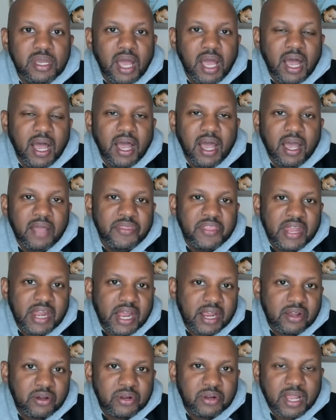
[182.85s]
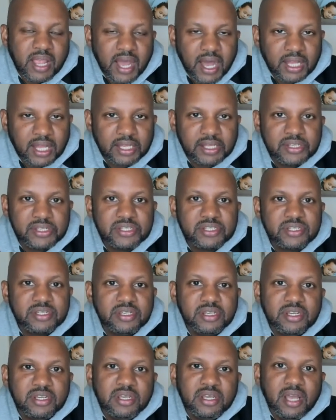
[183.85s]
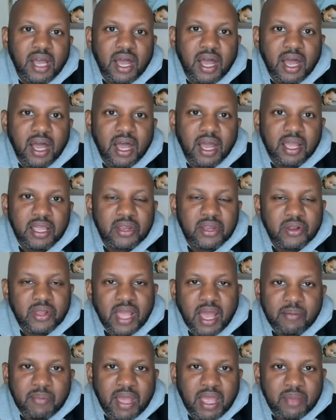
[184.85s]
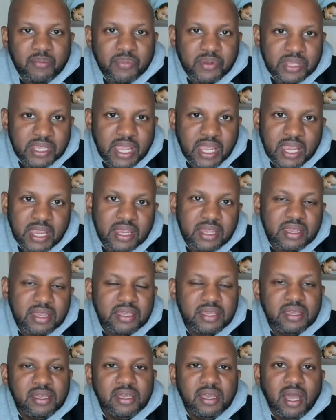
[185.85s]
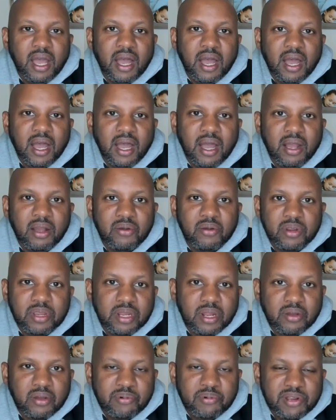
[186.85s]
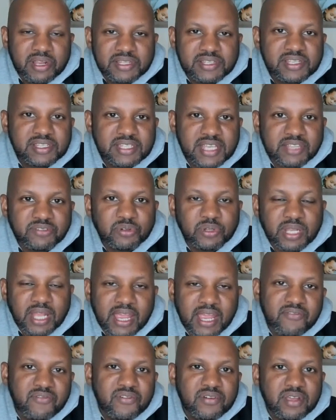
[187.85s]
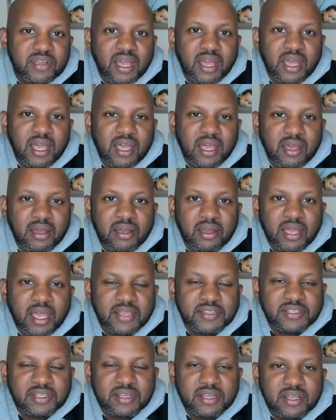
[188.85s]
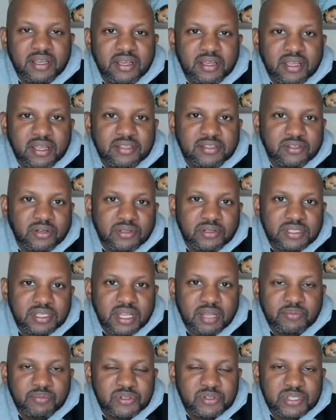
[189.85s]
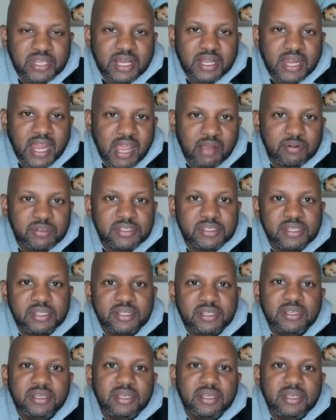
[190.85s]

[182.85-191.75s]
And then I go to college, got my MBA, pretty successful life as a consultant at Booz Allen Hamilton,